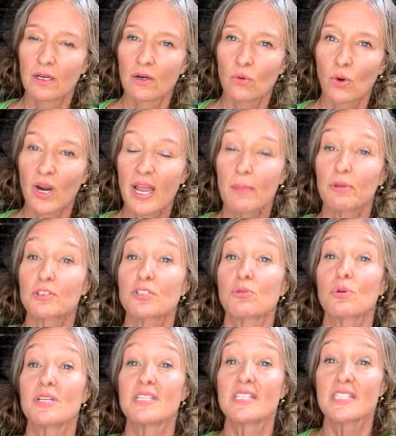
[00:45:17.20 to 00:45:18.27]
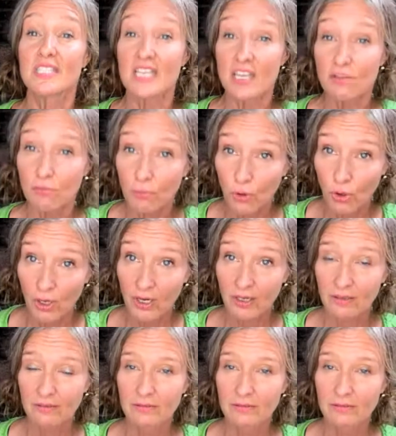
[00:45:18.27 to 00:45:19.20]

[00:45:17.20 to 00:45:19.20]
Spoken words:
We're able to receive more,